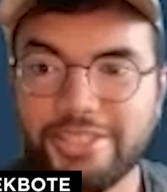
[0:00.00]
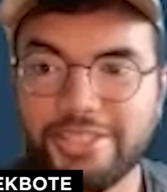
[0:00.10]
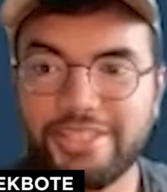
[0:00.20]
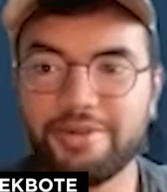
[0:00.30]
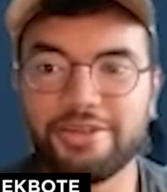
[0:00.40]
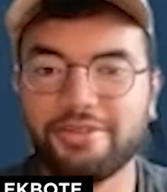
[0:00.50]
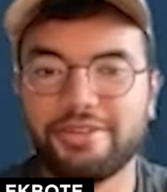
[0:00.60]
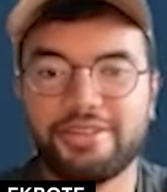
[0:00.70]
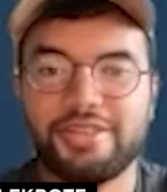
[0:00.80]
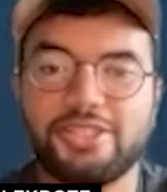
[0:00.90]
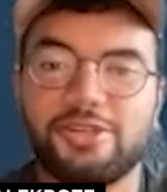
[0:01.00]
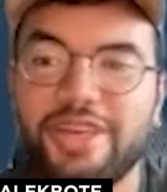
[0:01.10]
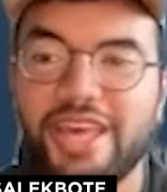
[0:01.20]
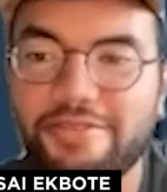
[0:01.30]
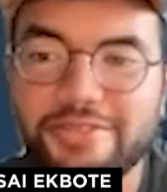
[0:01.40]
our demo. So on
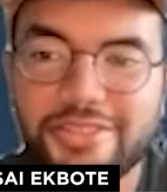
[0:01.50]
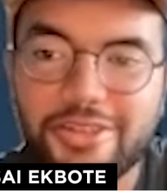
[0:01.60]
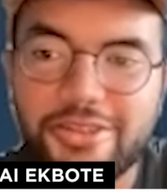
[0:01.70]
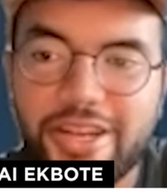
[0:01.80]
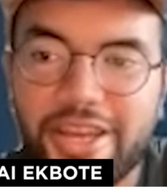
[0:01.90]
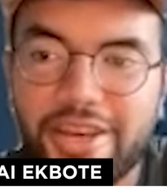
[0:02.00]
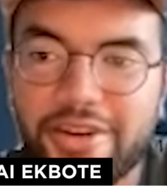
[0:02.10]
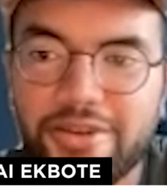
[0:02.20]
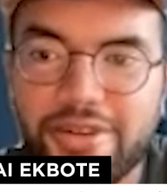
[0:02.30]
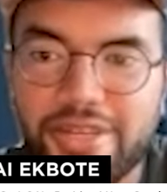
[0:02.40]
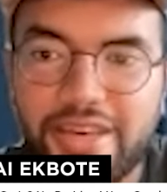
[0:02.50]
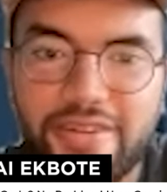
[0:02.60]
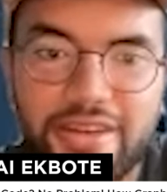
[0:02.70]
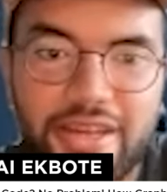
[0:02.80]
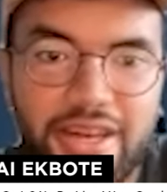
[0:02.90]
behalf of Solo.io and Kevin
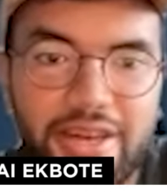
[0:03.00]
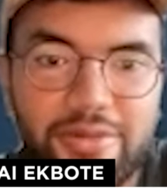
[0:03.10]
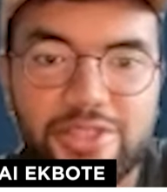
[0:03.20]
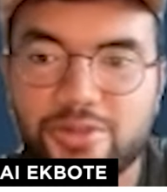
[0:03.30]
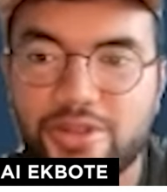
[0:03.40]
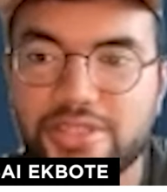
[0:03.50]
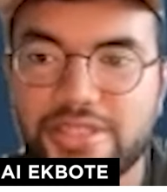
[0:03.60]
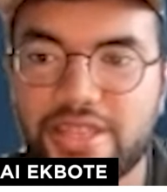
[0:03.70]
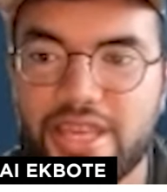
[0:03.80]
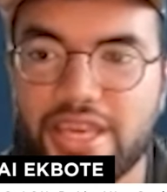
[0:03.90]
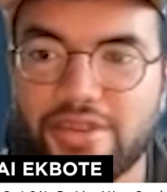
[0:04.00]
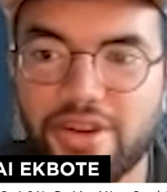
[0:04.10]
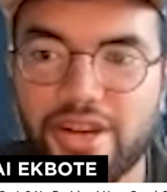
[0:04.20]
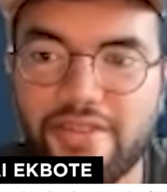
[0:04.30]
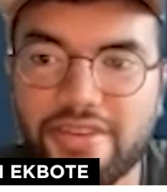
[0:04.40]
and I, we just wanted to say thank you for
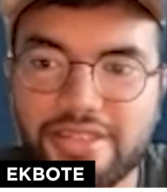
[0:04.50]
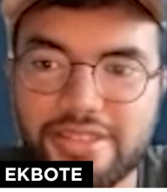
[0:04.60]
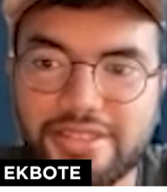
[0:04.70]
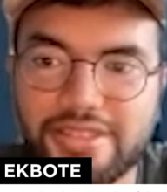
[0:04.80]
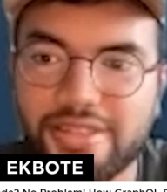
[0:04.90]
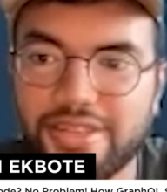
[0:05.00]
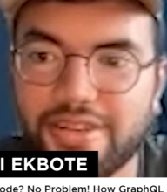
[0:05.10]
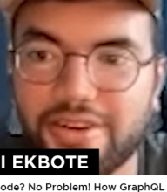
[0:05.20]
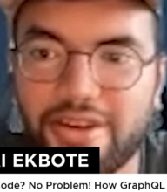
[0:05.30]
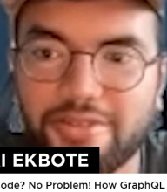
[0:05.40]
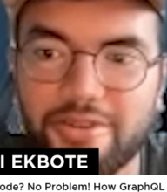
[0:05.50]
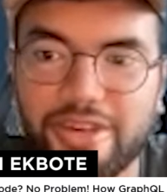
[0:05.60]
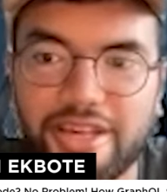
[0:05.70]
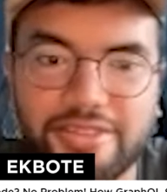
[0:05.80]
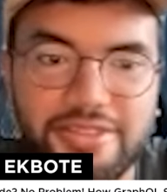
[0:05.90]
having us here at GraphQL
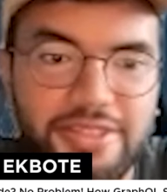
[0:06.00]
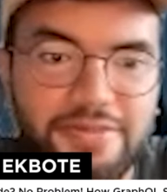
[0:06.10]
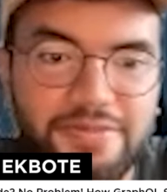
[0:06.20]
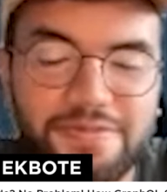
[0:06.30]
Galaxy.